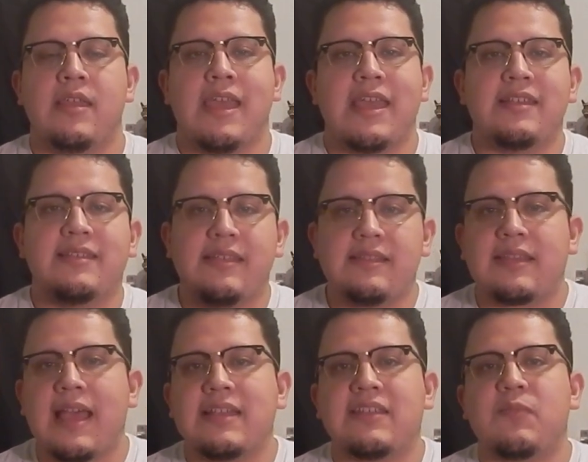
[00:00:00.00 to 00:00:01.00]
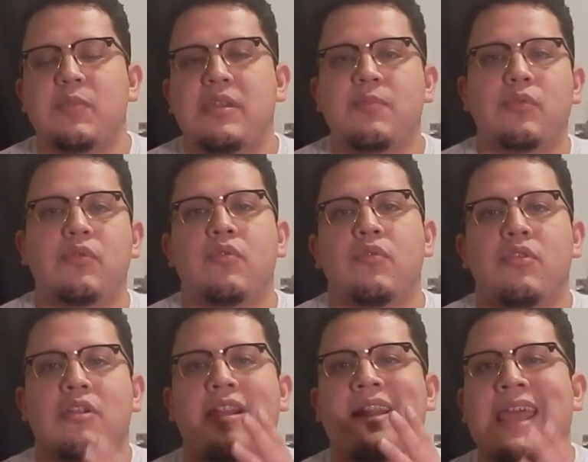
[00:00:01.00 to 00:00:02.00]
It is these kinds of people
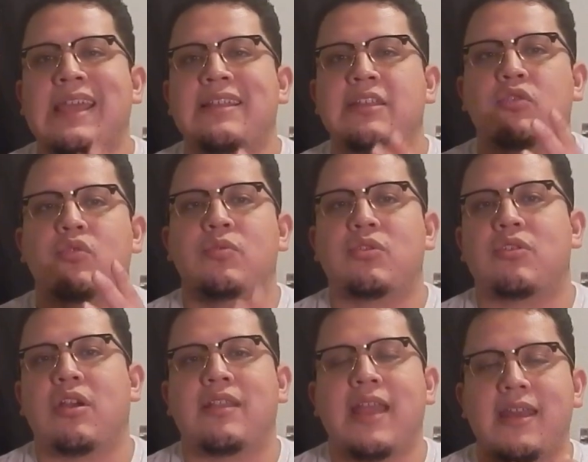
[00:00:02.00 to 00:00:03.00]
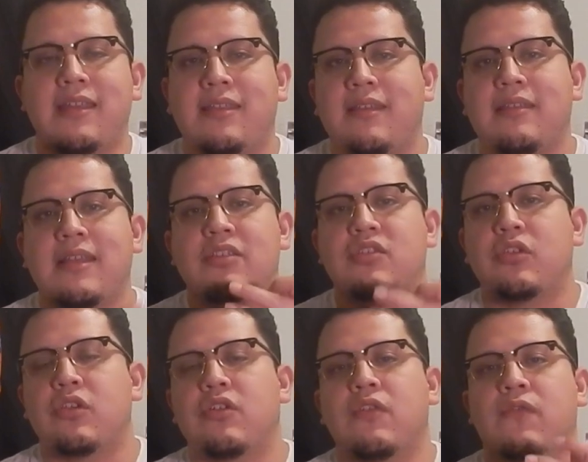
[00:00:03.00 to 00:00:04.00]
that are likely to obstruct anything that is
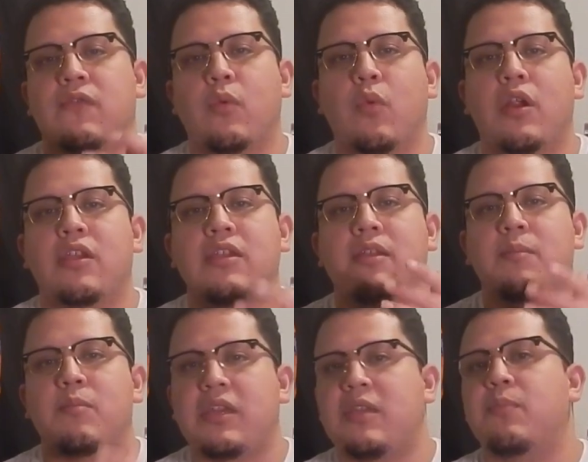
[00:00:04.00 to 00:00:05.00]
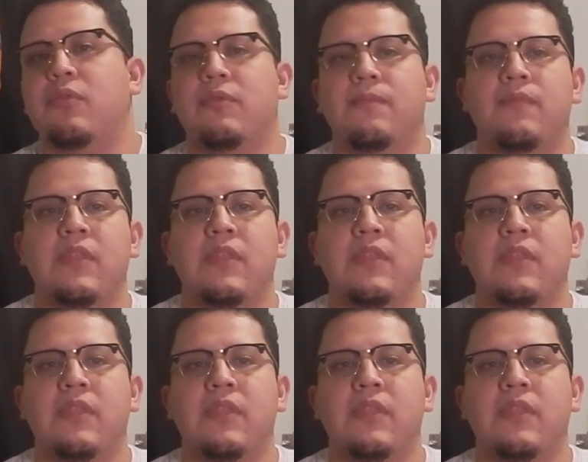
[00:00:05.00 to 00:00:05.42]
good for working people.